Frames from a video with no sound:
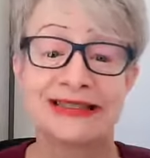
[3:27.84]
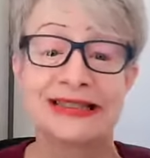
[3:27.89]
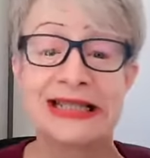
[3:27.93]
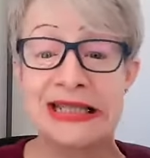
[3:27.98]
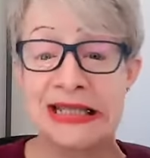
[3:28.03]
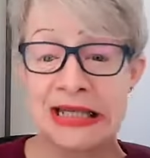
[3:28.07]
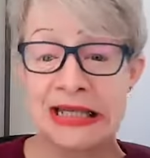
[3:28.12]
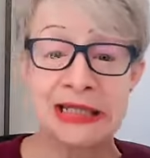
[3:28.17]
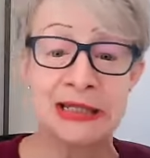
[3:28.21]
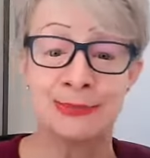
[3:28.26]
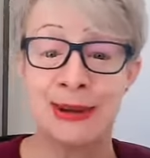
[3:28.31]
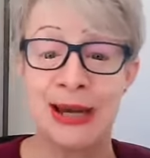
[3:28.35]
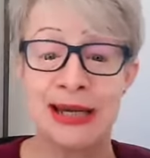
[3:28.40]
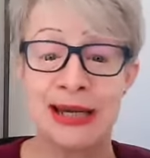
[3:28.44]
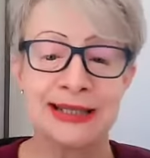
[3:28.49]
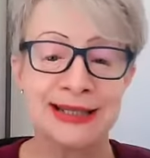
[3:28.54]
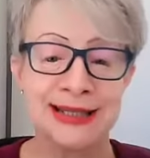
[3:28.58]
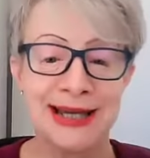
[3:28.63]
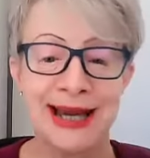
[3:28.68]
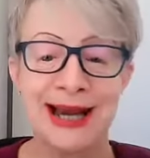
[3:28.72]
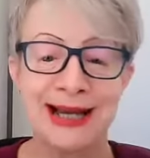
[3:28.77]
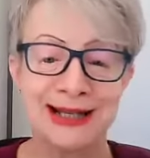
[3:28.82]

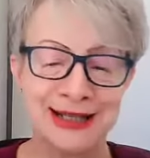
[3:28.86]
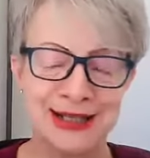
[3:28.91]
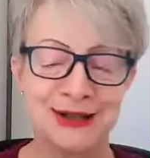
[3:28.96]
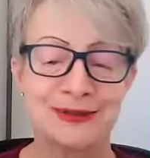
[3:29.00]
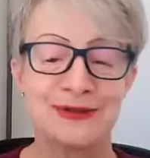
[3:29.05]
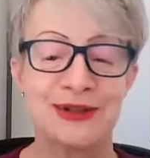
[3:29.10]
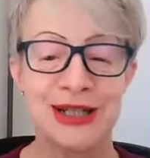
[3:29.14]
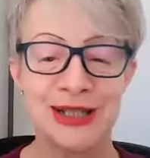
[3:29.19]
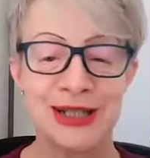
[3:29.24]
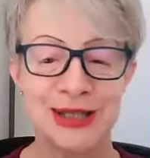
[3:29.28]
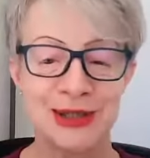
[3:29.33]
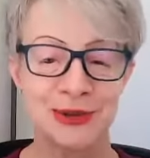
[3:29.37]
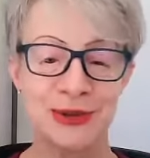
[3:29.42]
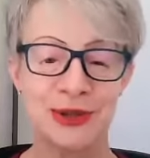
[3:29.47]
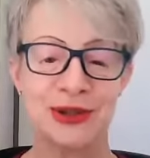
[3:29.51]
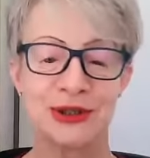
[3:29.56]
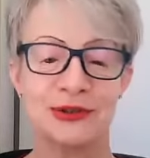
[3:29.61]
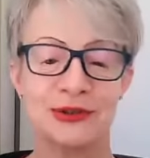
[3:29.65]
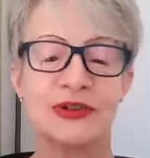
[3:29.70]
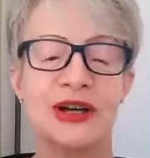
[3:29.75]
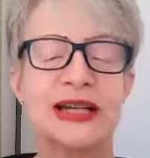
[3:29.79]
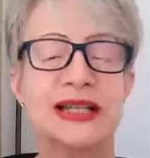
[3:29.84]
suspect activities
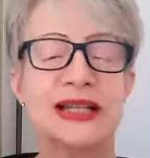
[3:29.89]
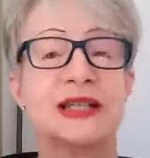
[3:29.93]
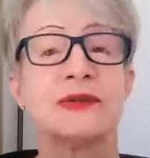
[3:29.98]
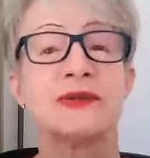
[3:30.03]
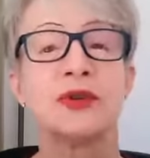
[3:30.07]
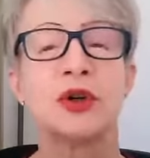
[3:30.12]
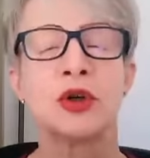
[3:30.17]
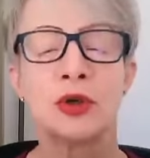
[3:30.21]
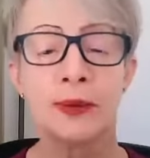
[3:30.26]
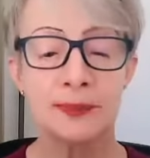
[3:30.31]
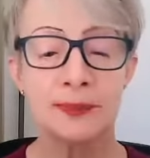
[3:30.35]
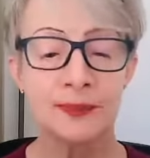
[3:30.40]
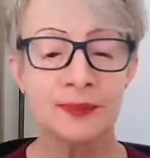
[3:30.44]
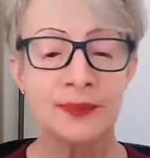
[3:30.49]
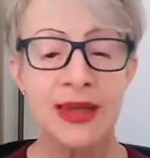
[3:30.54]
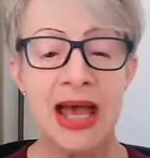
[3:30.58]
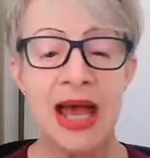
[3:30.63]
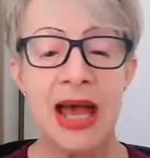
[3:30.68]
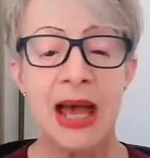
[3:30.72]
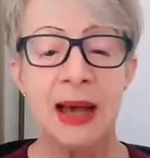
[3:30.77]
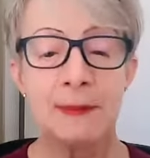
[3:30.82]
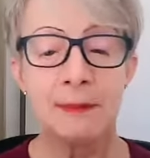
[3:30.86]
during the festival,
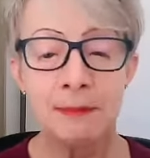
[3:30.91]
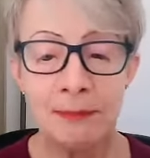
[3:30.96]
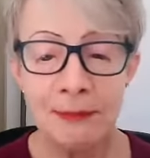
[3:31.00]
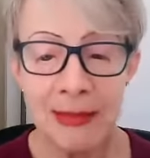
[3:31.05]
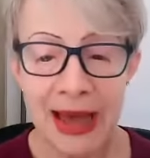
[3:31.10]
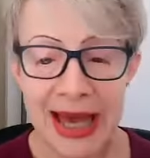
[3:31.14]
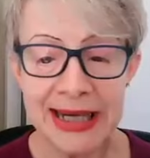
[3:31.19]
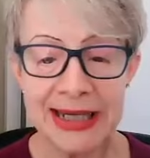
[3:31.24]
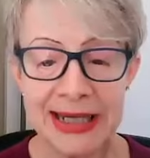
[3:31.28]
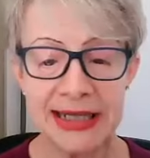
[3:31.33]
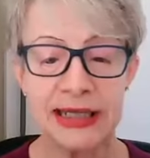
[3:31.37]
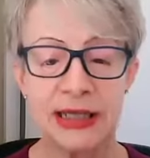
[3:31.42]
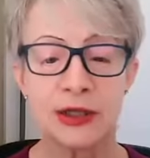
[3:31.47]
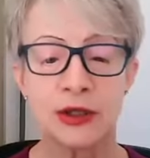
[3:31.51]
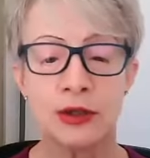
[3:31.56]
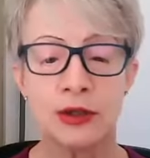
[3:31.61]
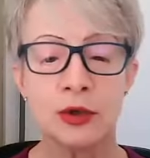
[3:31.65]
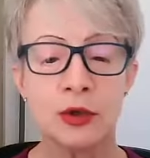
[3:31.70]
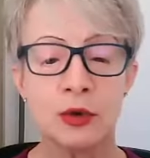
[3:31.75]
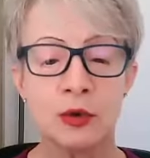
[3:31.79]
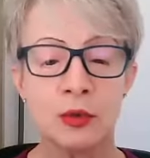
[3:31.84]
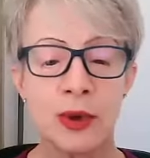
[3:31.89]

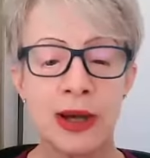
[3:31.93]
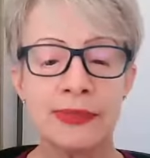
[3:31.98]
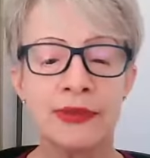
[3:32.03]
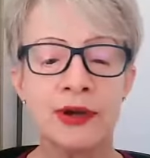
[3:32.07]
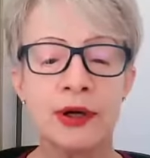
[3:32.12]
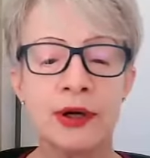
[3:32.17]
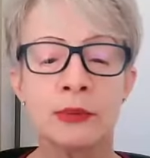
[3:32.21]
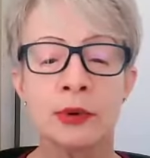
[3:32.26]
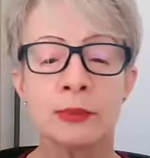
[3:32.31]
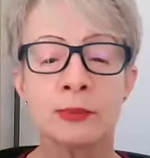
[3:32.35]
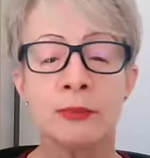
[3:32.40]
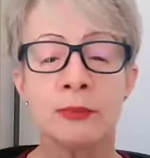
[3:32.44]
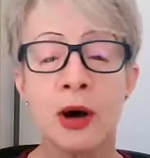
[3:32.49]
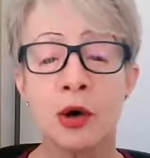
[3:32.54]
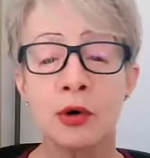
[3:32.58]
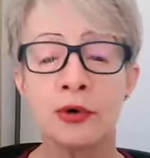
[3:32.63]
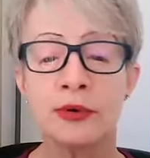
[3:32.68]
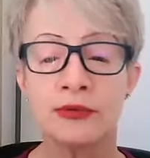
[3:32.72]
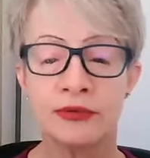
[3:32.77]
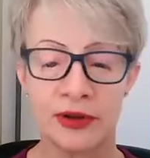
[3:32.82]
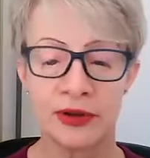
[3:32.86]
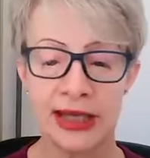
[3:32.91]
many who went there were
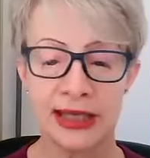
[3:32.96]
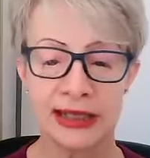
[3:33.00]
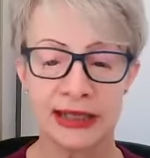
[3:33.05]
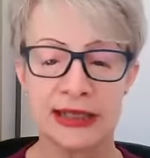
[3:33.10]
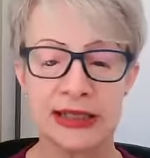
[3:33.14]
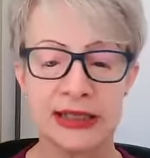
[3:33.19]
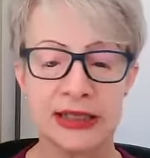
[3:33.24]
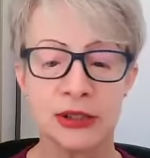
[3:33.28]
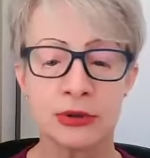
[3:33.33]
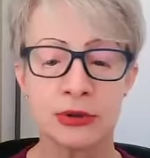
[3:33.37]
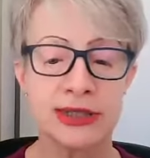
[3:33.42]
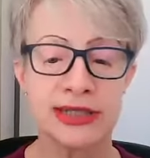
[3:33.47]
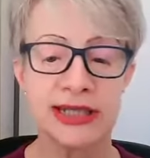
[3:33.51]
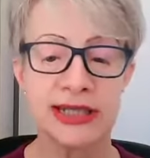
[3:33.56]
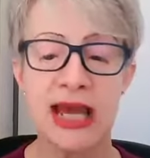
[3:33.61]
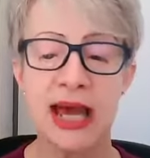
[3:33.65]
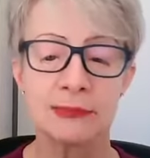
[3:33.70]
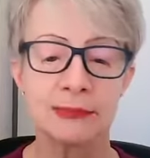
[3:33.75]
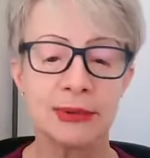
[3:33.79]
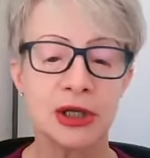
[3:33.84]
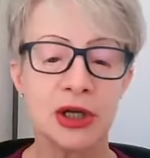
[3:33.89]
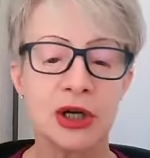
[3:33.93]
motivated to
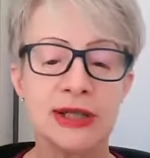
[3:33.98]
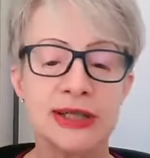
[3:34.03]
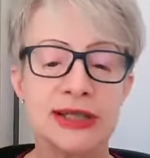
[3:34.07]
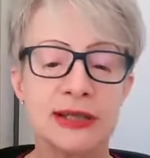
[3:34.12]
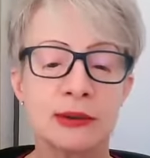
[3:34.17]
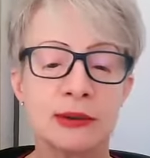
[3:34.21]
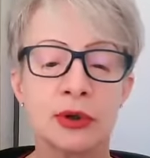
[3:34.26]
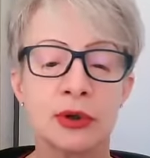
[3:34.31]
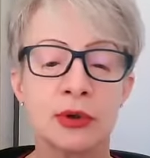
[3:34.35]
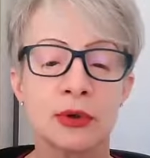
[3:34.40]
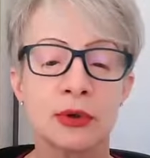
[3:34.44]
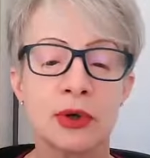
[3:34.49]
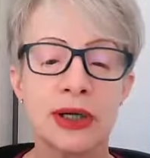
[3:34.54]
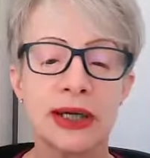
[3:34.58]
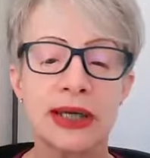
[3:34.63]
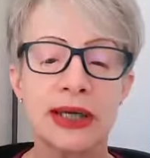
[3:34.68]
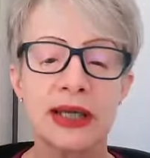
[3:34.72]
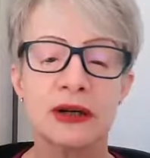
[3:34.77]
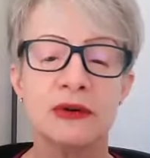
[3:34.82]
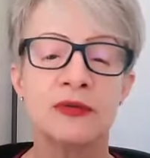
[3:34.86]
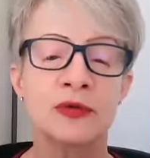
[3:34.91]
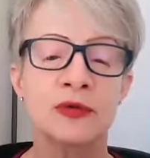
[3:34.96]
attend because they were
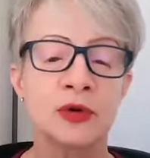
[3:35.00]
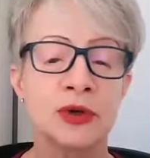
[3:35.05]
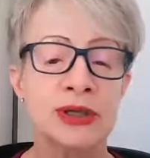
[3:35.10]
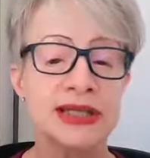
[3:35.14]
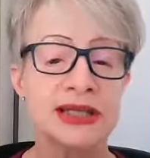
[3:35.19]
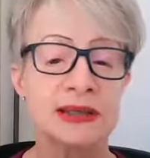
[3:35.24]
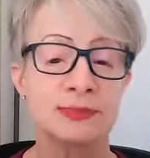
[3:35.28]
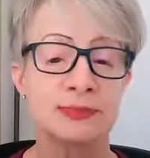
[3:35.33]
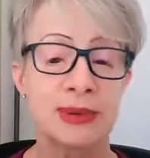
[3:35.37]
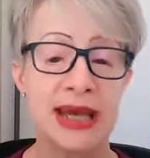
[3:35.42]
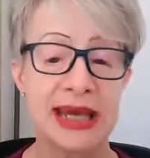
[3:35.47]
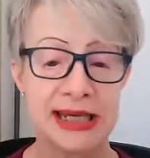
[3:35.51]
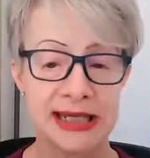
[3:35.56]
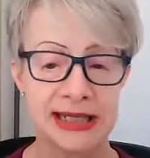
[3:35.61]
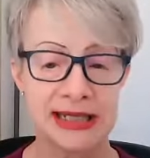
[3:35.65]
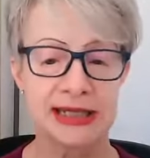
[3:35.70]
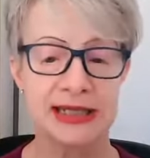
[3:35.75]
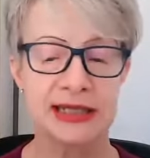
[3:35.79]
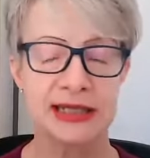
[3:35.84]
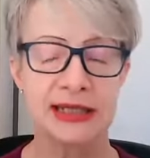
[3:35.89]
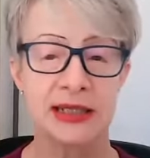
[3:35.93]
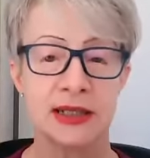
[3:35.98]
looking for a
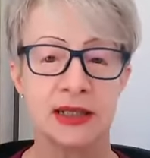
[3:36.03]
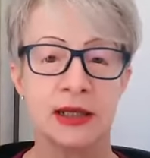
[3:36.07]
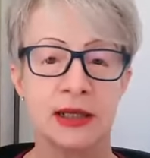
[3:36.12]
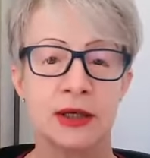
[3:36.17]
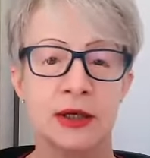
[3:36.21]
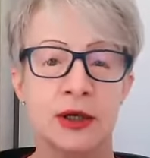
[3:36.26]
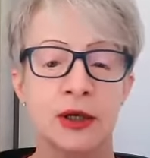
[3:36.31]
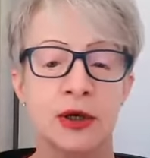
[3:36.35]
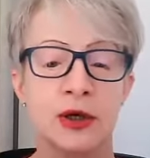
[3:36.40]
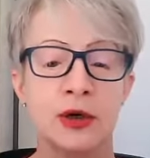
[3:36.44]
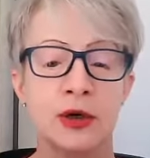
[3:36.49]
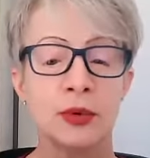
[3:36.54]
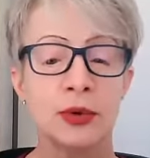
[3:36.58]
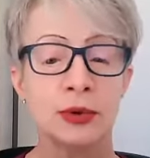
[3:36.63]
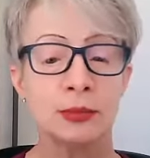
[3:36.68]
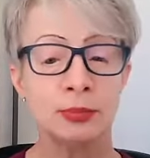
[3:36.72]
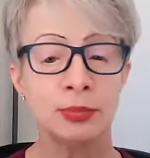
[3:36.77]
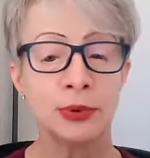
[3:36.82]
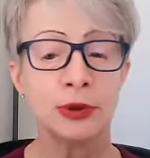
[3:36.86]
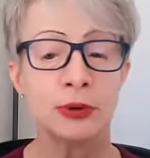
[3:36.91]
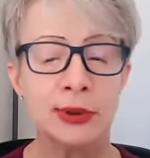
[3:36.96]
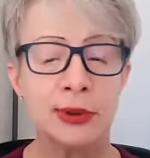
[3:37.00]
space
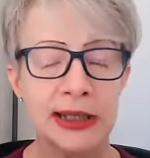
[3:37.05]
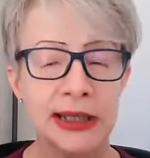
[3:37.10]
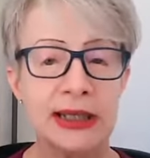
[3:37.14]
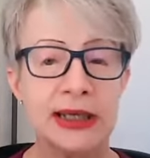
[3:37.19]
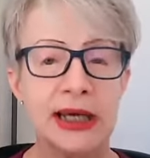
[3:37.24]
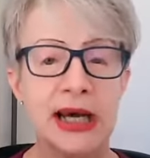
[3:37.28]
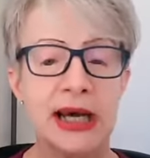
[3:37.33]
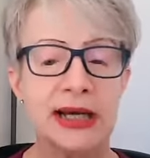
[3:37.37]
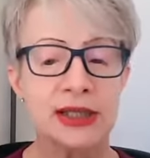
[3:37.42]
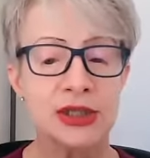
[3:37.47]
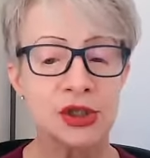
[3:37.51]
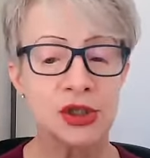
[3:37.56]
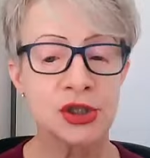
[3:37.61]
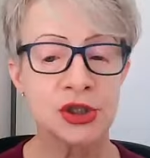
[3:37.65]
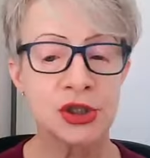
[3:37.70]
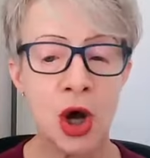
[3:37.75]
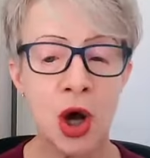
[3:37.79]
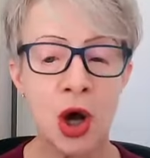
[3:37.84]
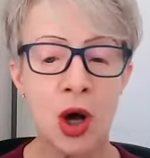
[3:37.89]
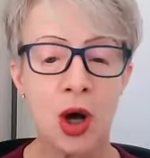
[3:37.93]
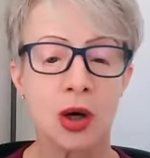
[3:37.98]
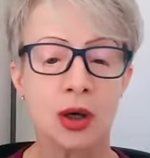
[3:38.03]
with beauty and
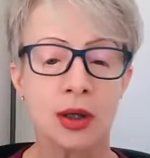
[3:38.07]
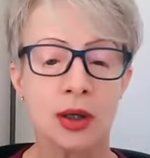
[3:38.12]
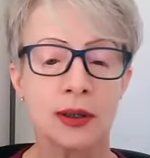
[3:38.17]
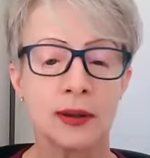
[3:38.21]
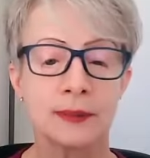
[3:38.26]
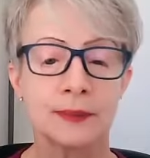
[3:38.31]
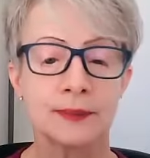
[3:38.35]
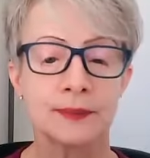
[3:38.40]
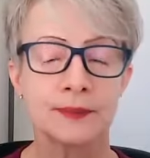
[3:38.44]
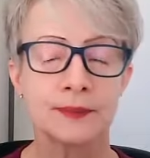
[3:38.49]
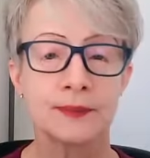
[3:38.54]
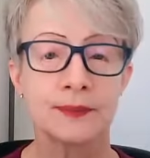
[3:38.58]
song,